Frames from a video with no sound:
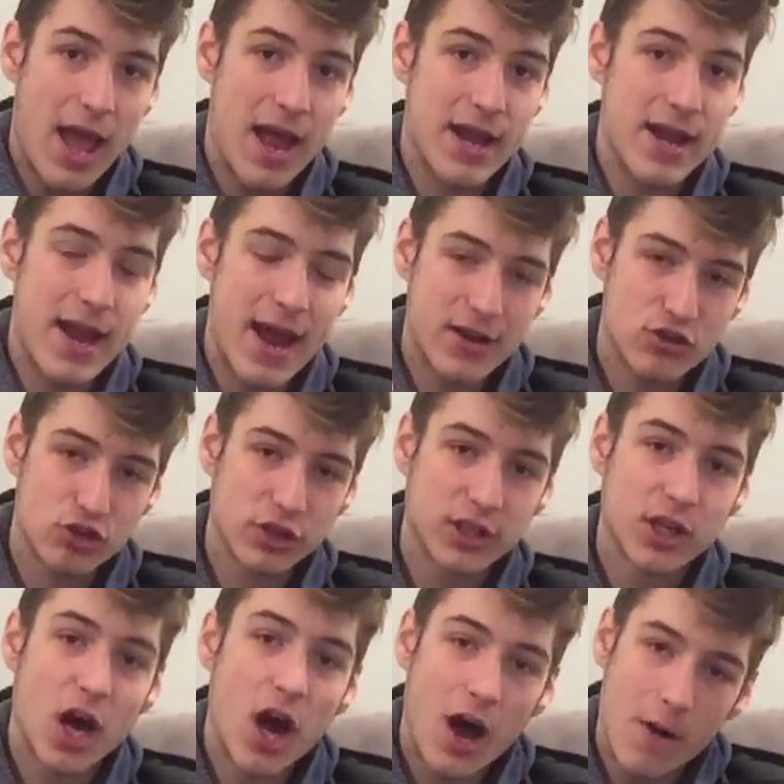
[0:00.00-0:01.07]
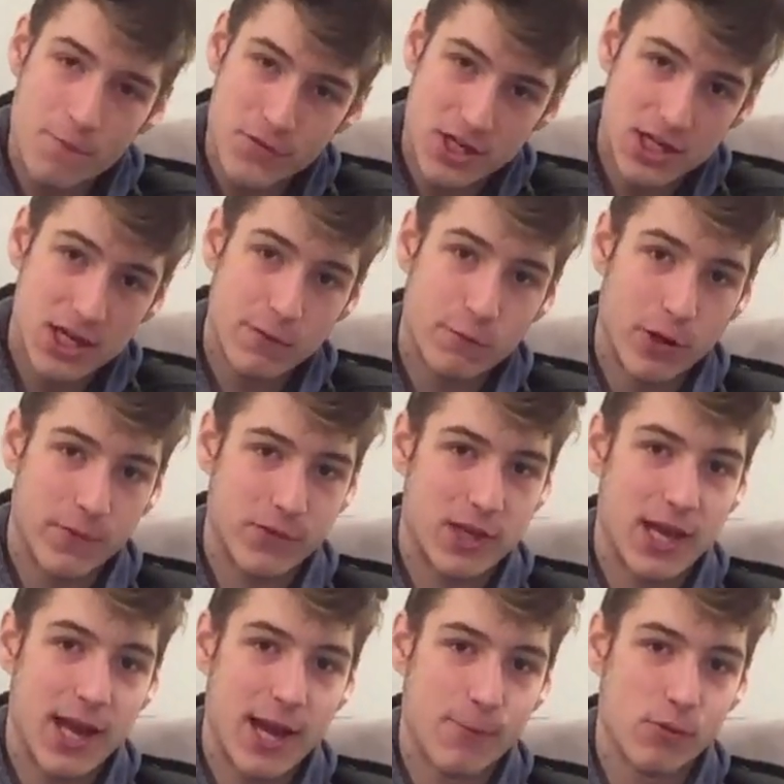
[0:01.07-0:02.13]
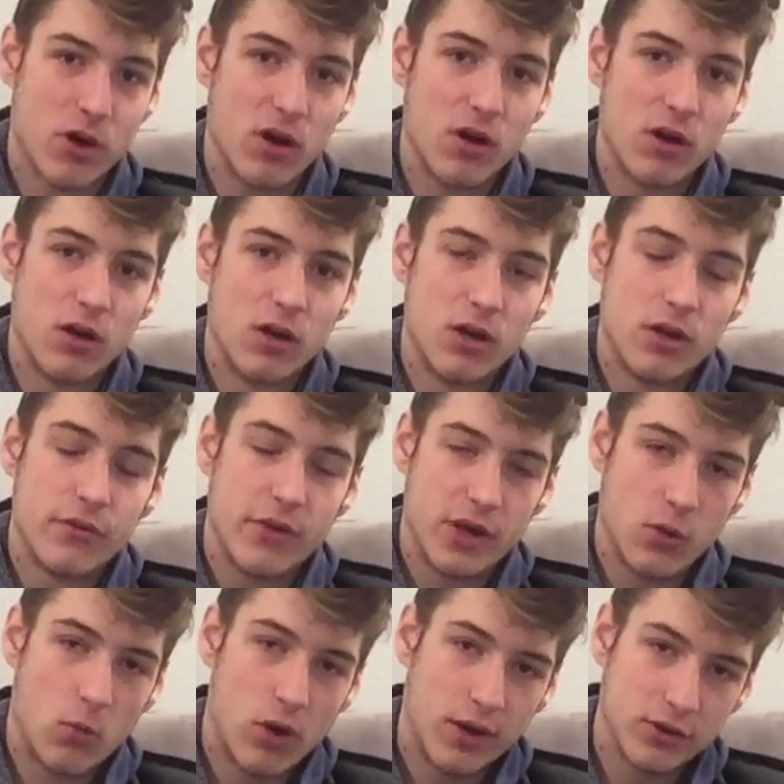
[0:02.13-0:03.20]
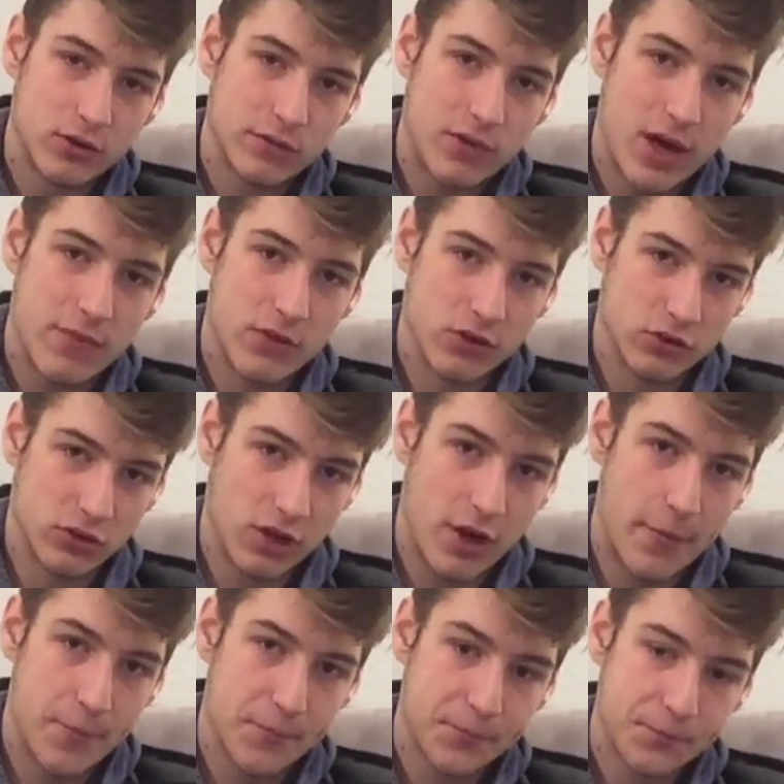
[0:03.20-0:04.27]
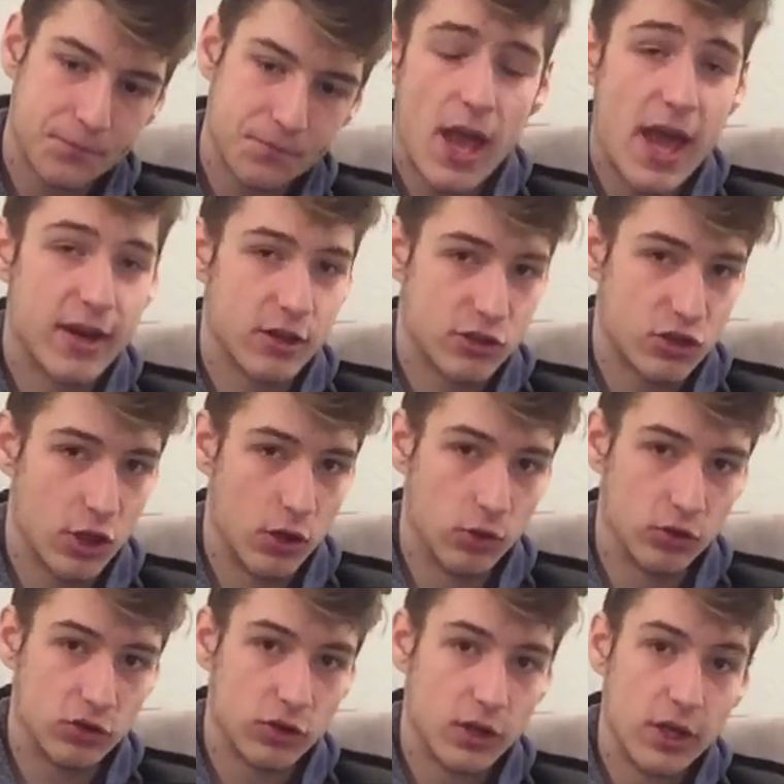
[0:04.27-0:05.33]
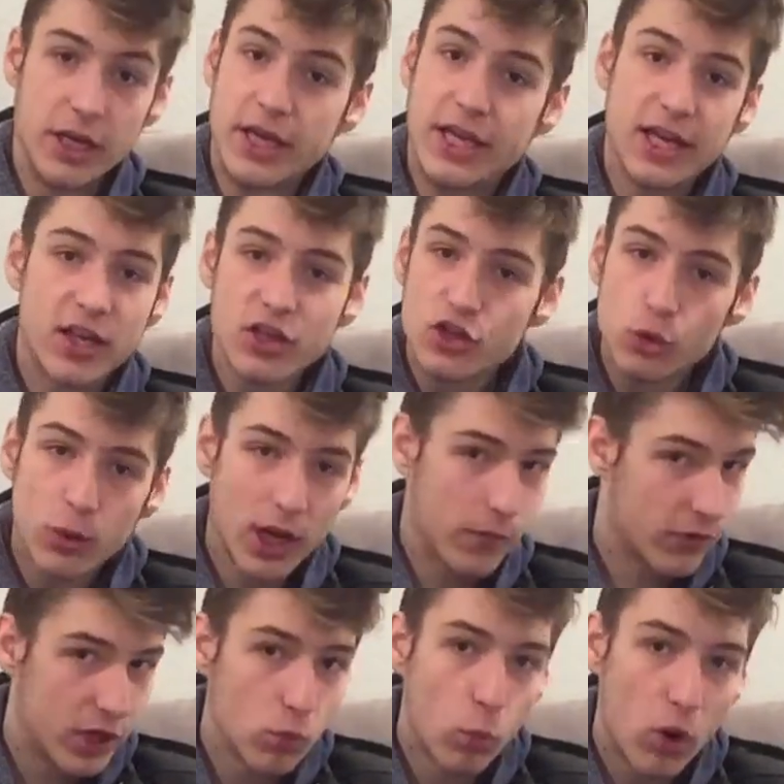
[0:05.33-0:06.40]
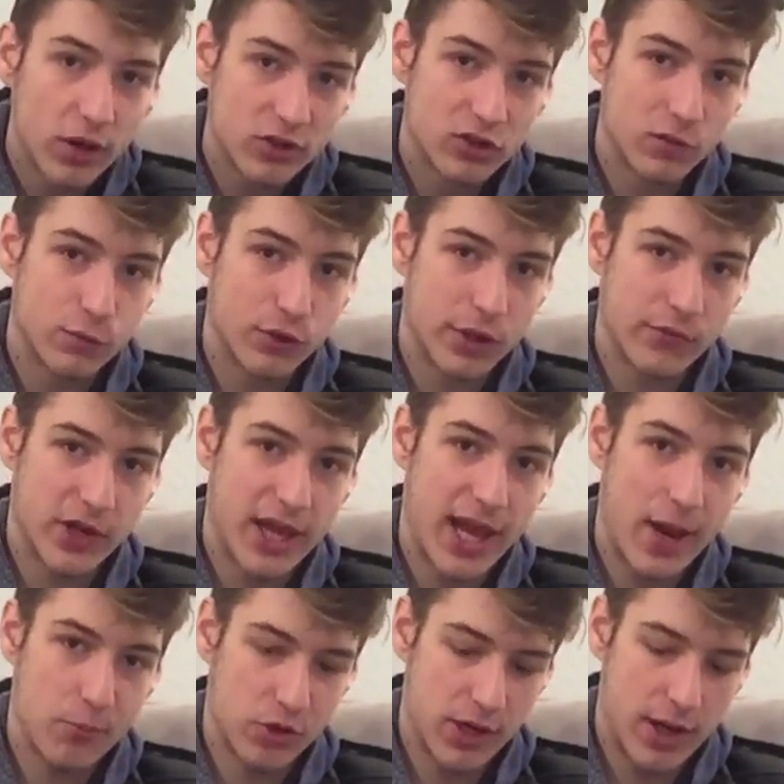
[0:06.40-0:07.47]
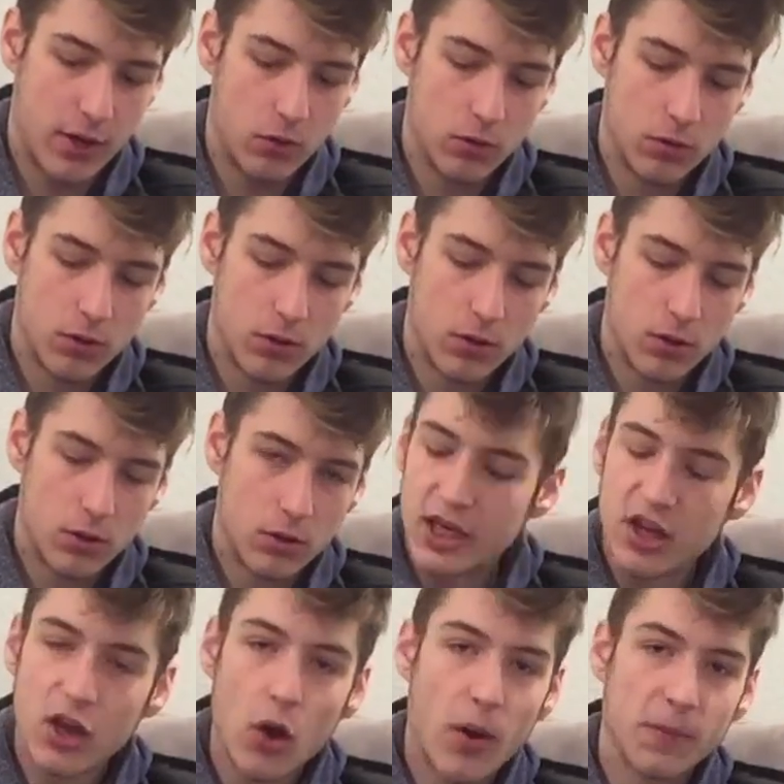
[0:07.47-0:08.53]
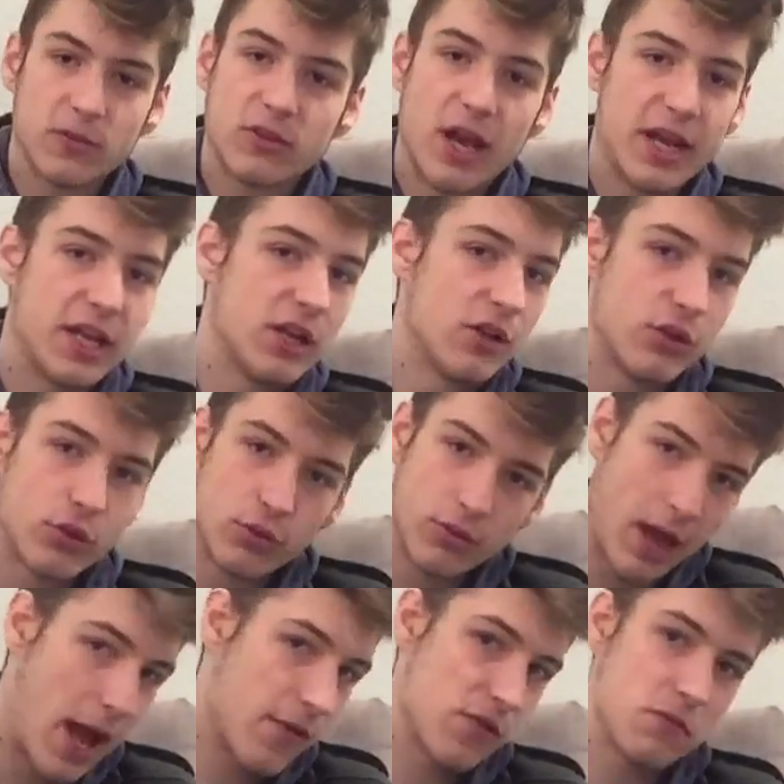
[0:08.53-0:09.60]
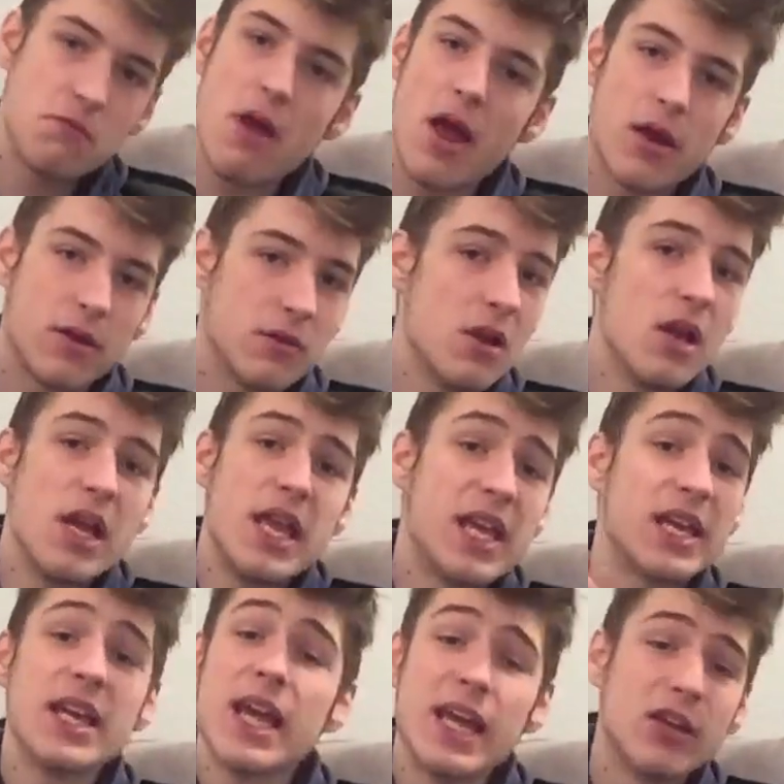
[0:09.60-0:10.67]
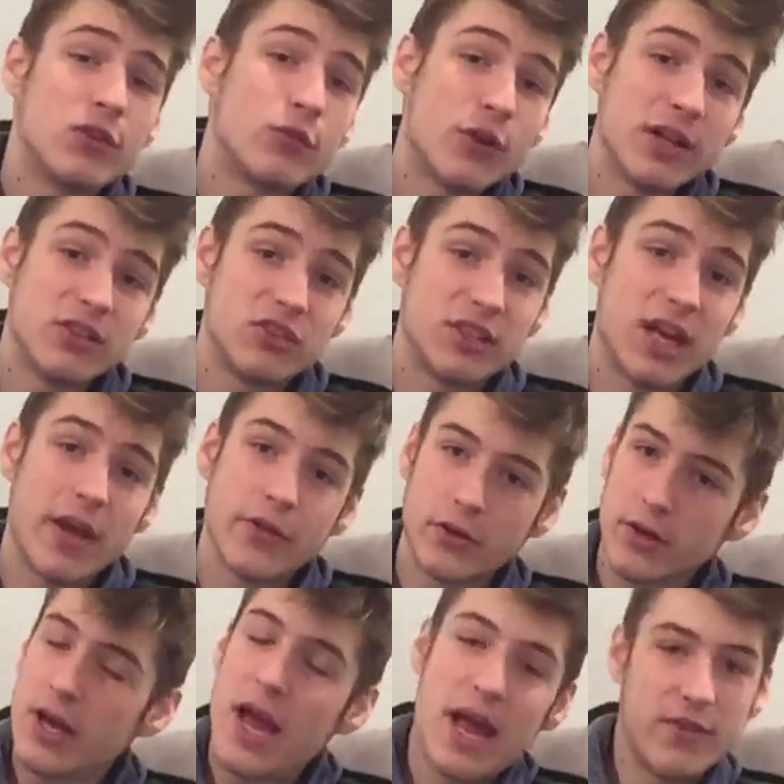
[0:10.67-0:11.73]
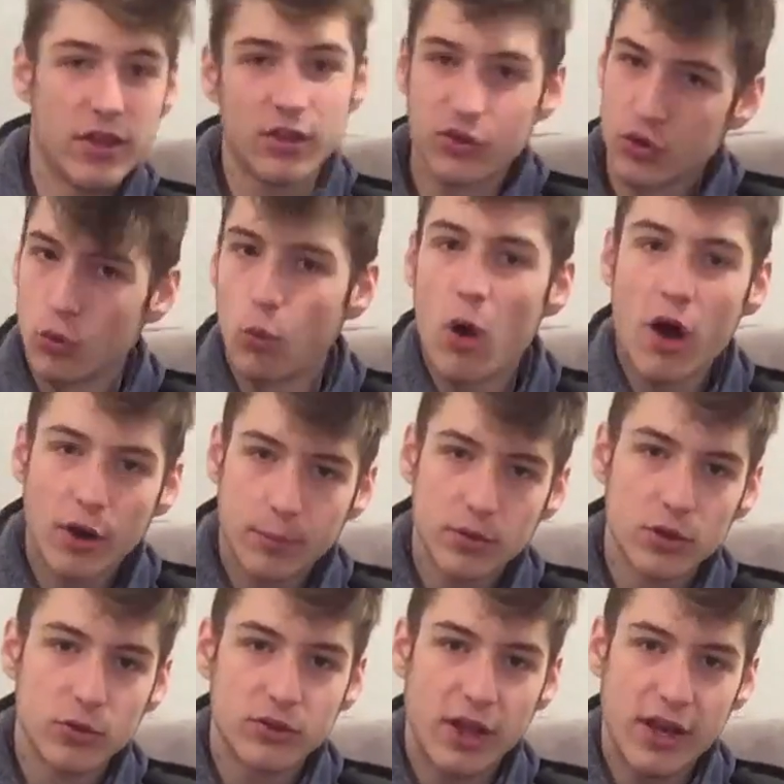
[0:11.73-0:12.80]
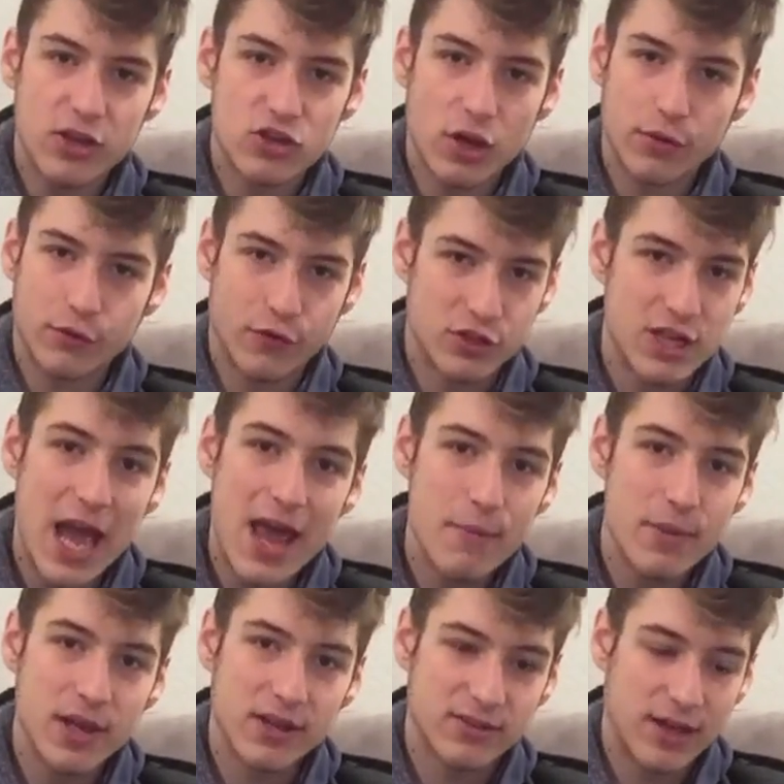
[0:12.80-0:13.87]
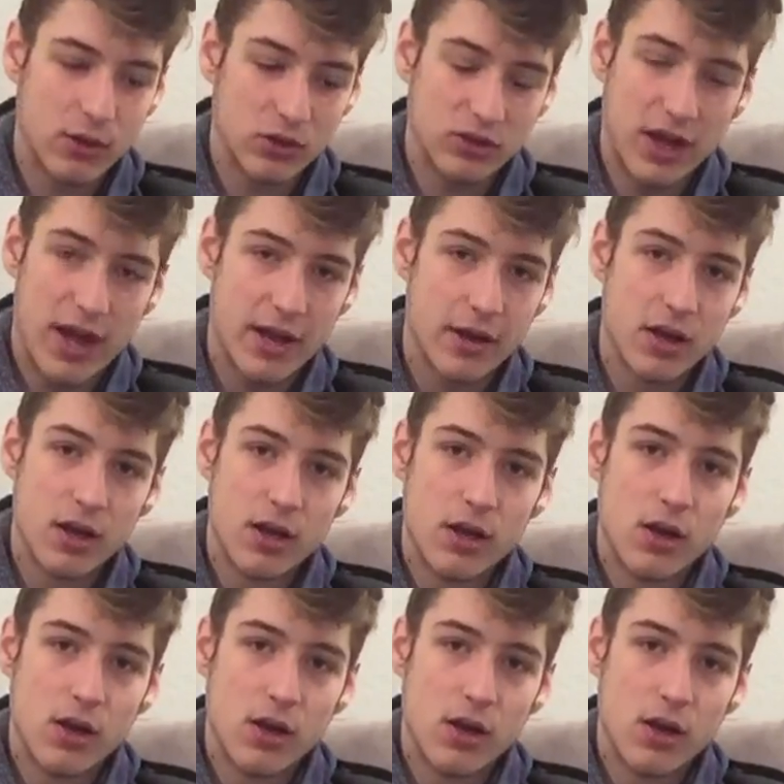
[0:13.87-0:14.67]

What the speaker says: and naturally confident in front of a camera than he was 5 years ago. And it shows. He can do whatever he wants in front of a camera now. He can go outside and he can get his friends together and they can throw water balloons at each other for 10 minutes outside